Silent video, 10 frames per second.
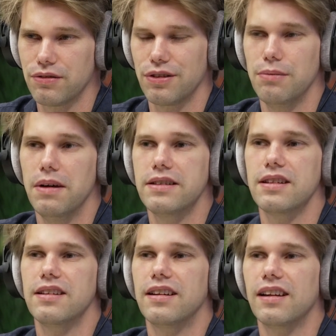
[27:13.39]
So you
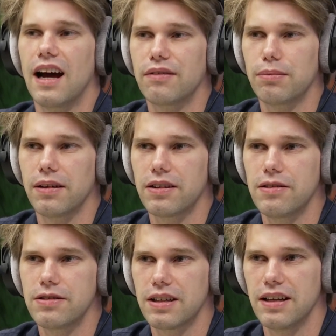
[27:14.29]
mentioned the Klaverblad
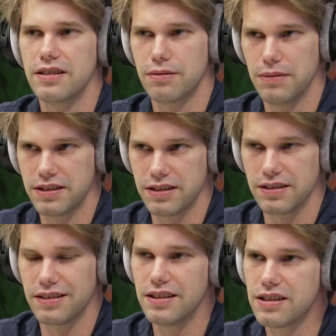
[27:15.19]
use case, you
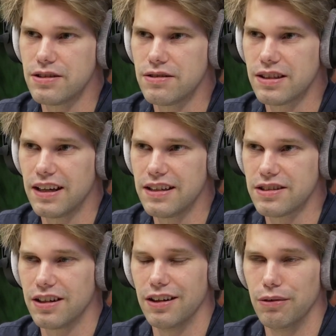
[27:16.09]
mentioned this use case.
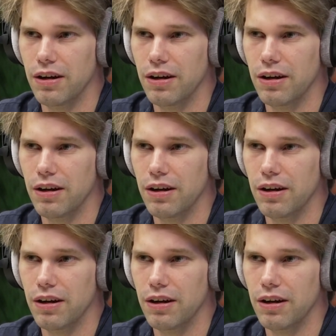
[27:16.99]
So,